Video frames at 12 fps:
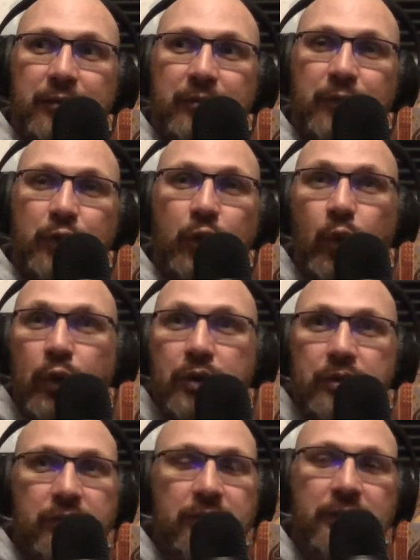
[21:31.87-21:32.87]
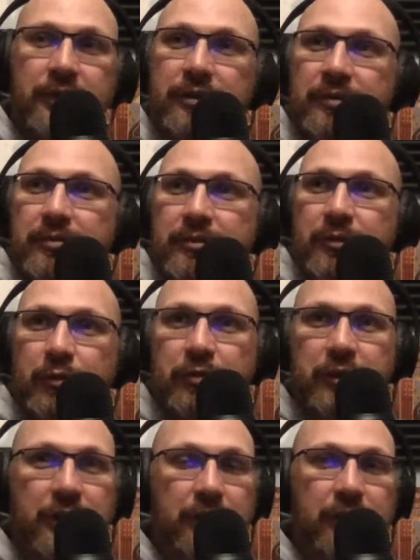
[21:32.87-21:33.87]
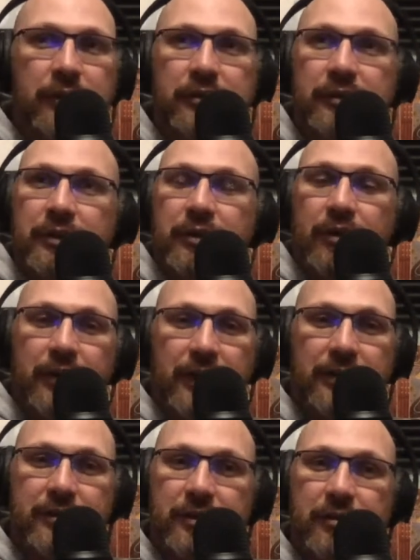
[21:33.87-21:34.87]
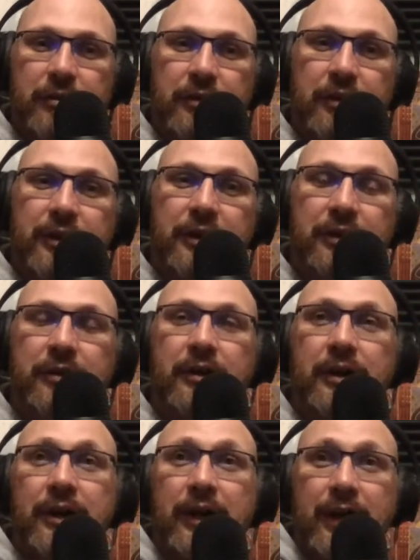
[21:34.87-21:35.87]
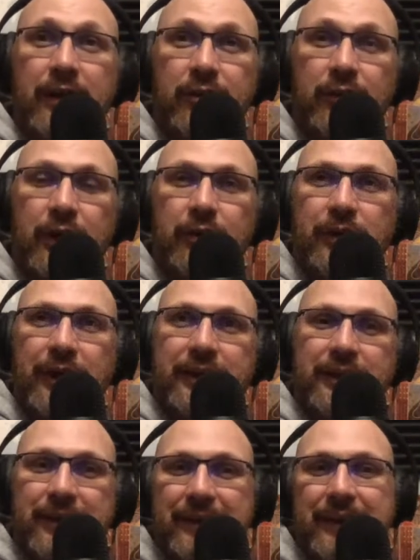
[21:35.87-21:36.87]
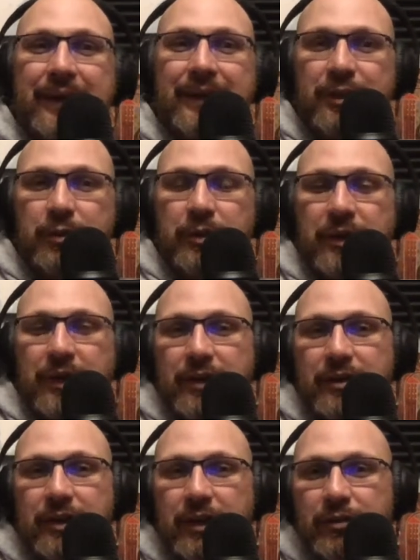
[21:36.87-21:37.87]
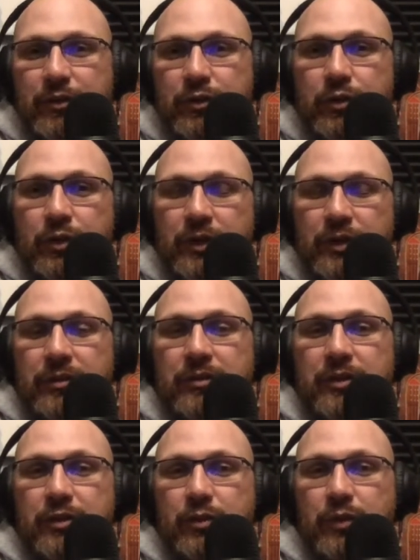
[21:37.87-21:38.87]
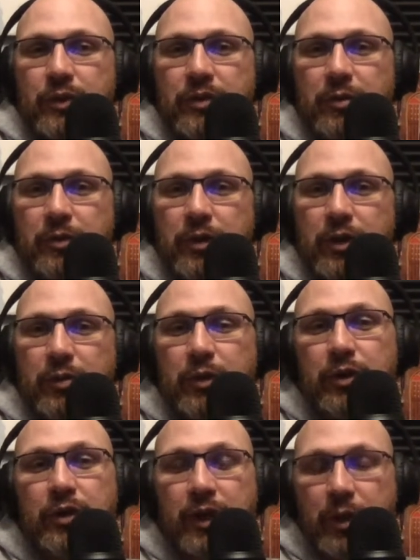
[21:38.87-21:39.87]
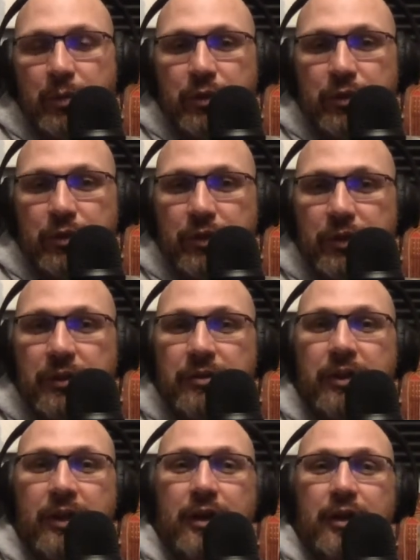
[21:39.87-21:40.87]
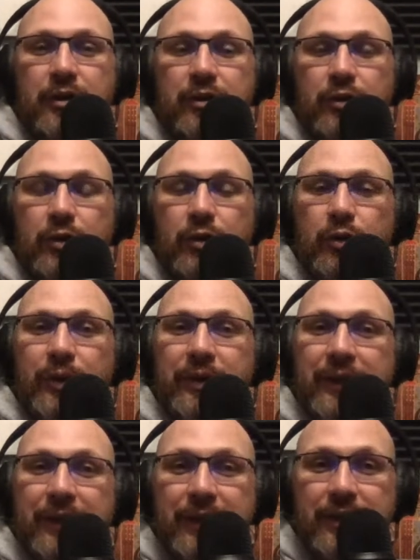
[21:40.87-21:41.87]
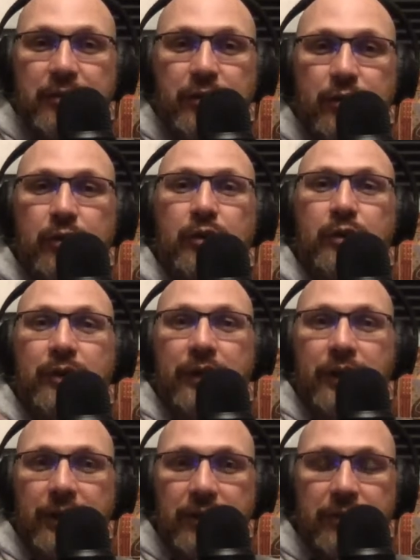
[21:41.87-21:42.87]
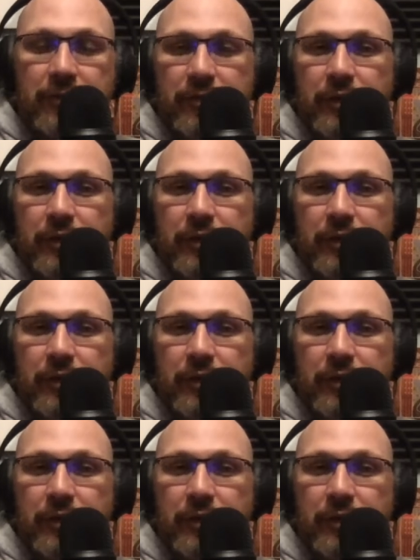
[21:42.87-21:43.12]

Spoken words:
courts and fields and all kinds of stuff around here. And so I would like to connect some of the after-school activities with some of the community opportunities. So when they leave school, when they leave,